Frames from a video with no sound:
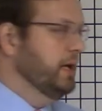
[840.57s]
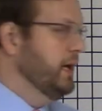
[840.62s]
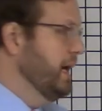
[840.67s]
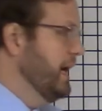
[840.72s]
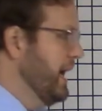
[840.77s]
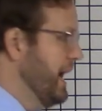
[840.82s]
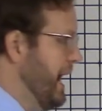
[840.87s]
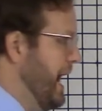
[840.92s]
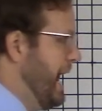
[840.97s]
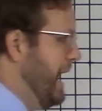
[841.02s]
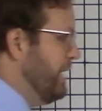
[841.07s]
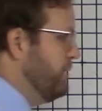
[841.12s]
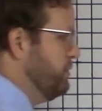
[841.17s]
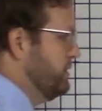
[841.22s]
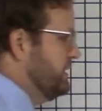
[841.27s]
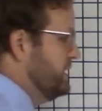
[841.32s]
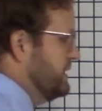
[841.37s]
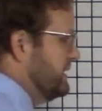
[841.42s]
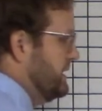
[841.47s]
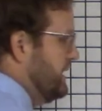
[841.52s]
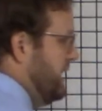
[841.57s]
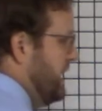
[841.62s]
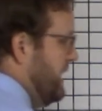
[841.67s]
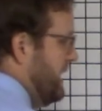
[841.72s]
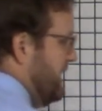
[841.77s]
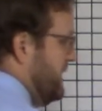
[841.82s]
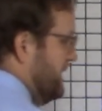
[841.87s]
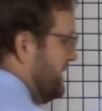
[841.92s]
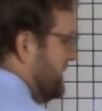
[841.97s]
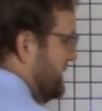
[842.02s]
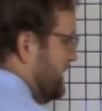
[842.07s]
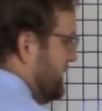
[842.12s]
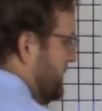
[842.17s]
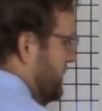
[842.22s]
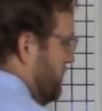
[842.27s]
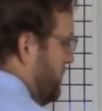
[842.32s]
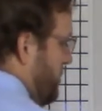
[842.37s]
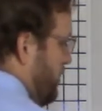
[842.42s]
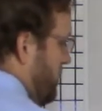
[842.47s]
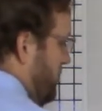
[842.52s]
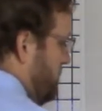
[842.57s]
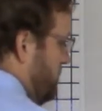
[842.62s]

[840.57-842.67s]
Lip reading: I would say 0,